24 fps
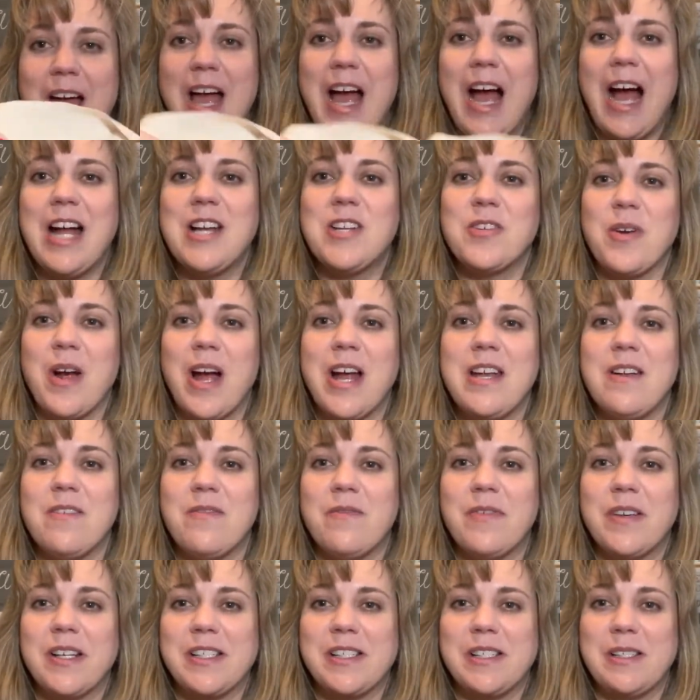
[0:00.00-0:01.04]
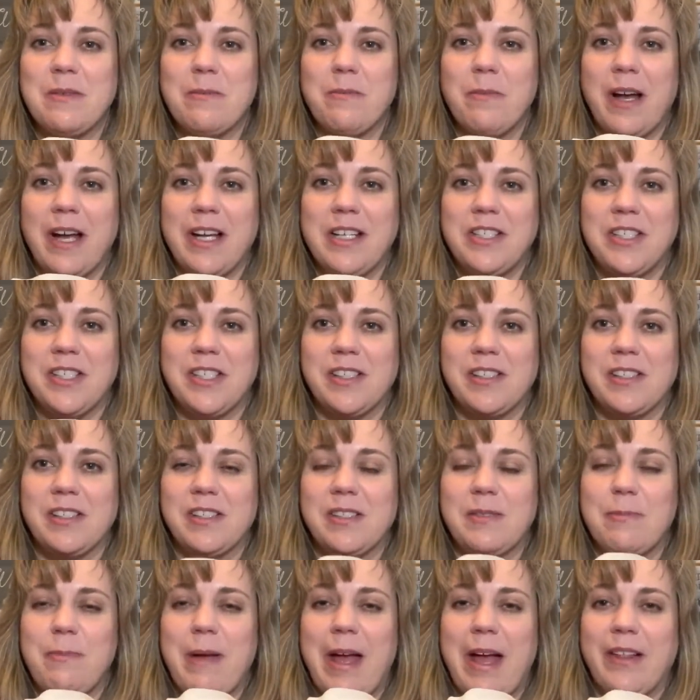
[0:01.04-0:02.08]
I tried to fix it by
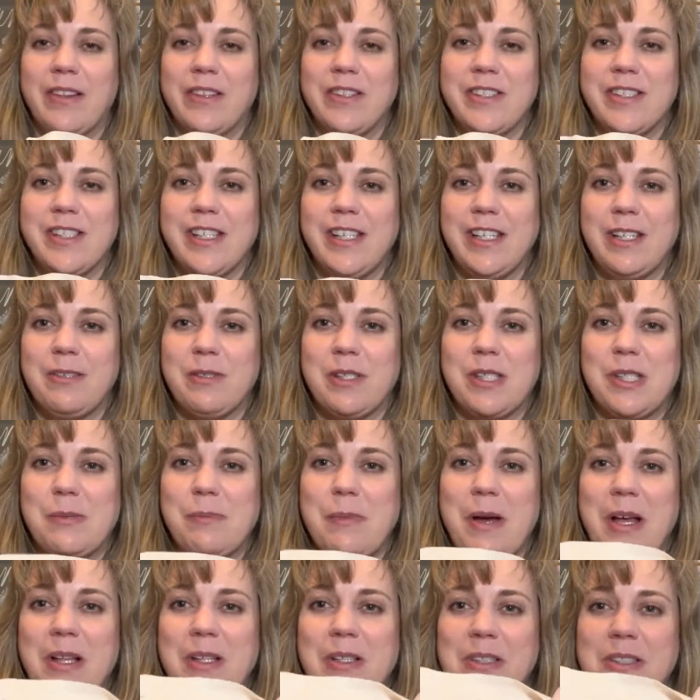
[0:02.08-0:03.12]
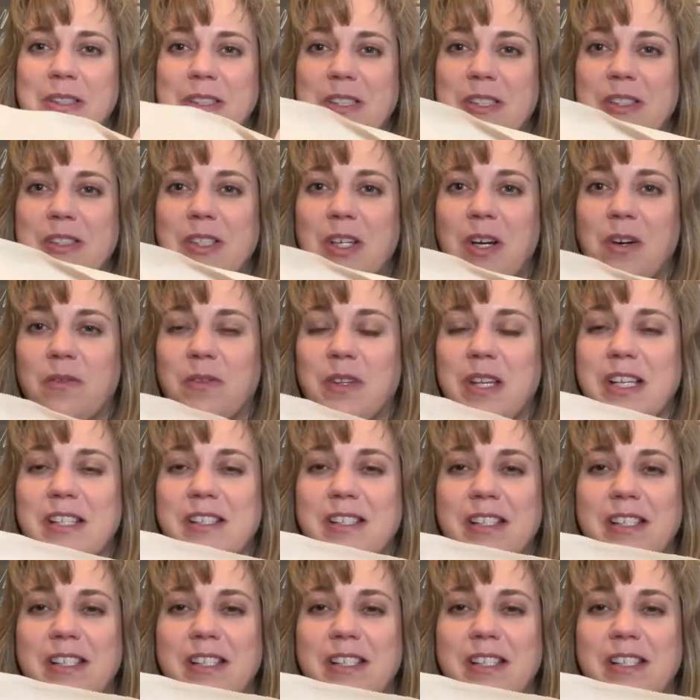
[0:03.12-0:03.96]
just balancing it with smaller little snowflakes,